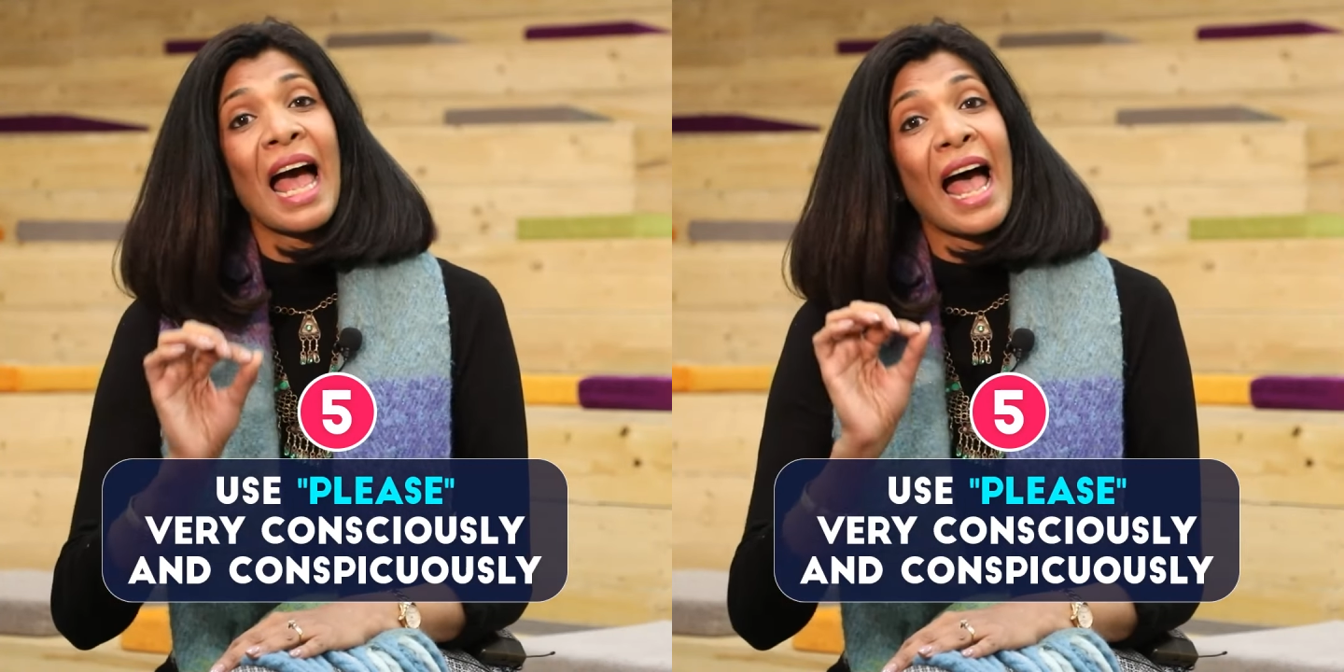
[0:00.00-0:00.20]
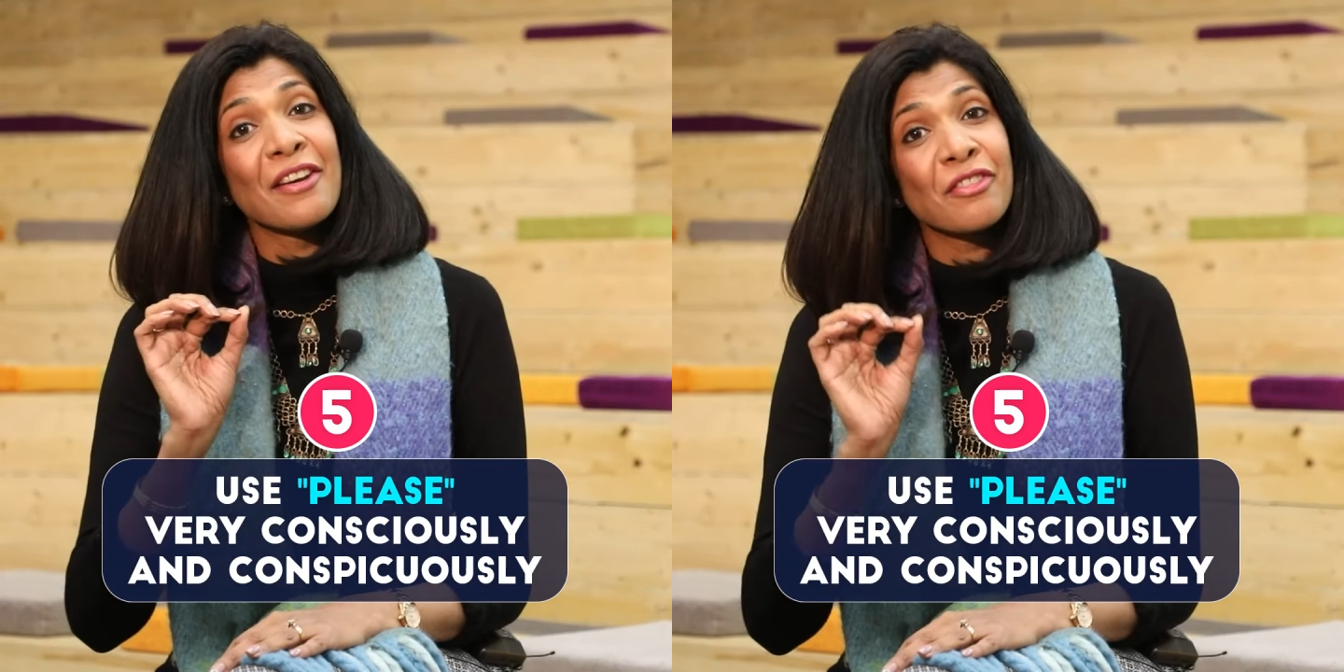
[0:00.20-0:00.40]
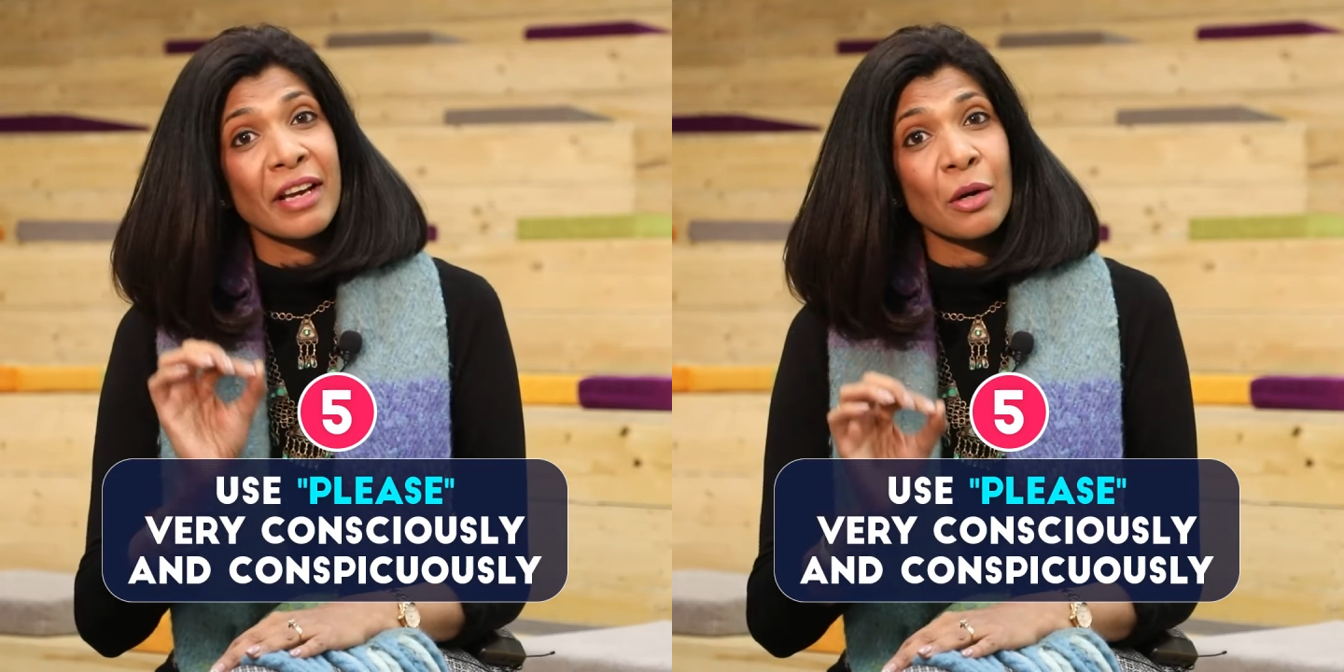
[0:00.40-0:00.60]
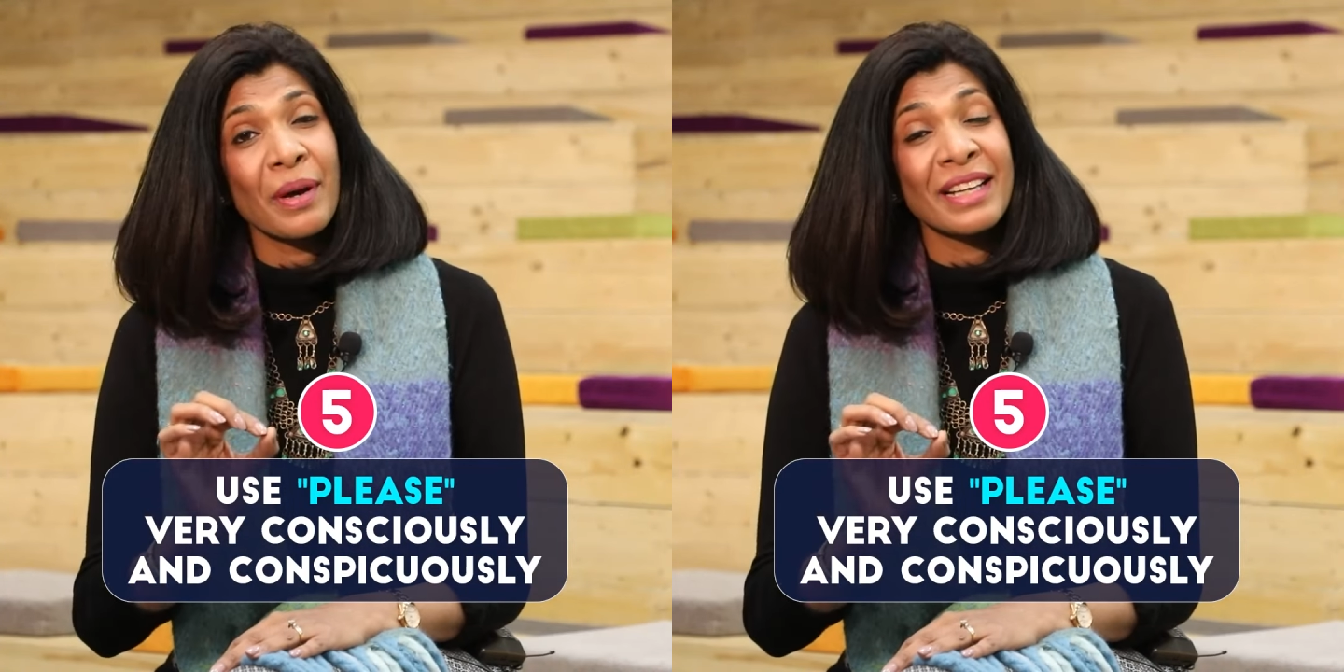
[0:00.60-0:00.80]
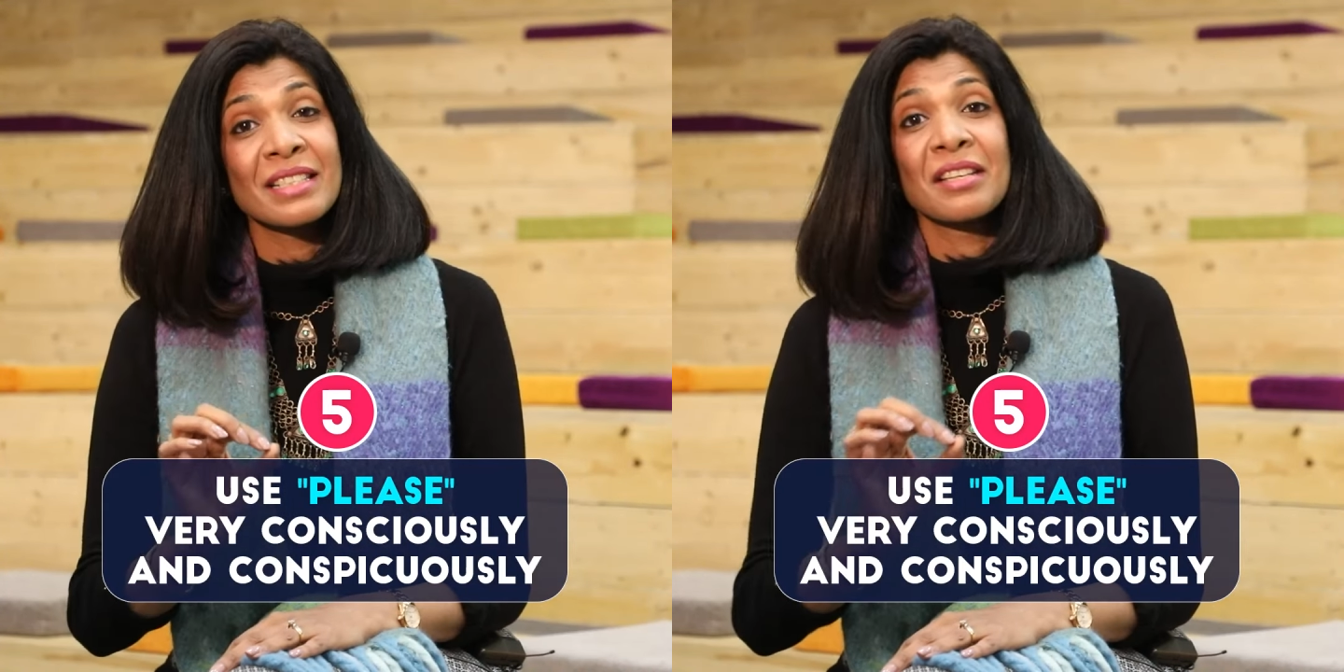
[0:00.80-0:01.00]
and
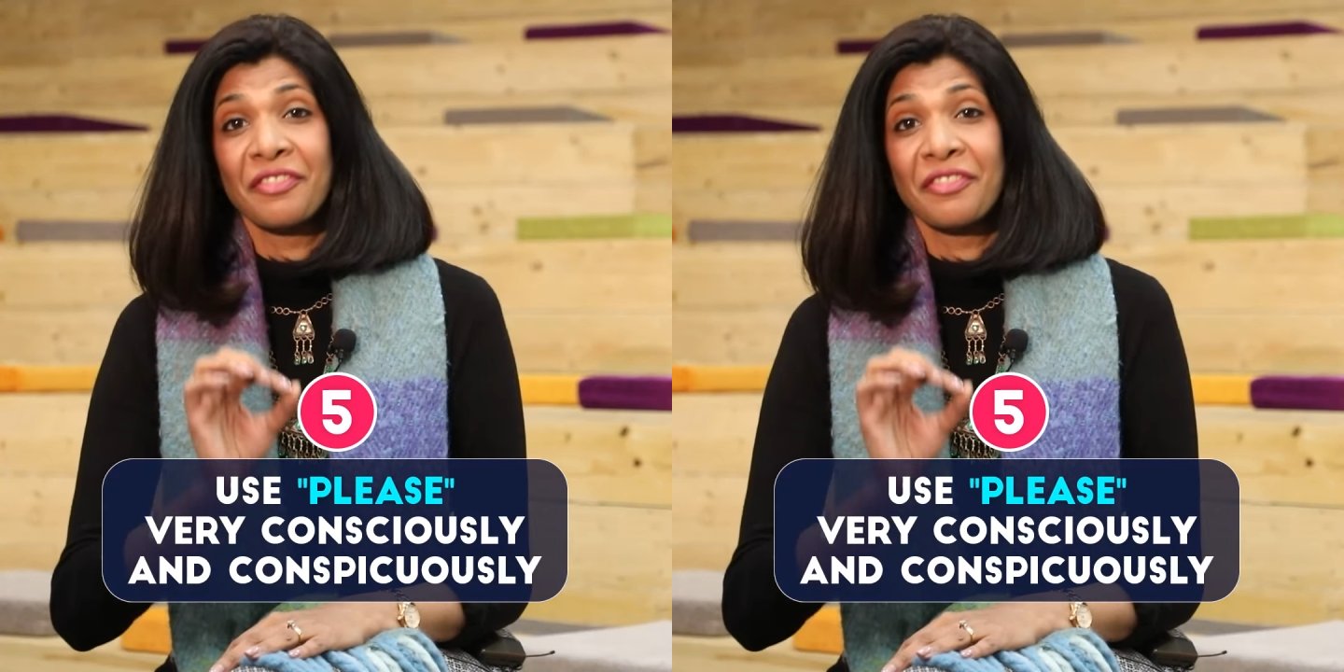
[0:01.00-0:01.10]
request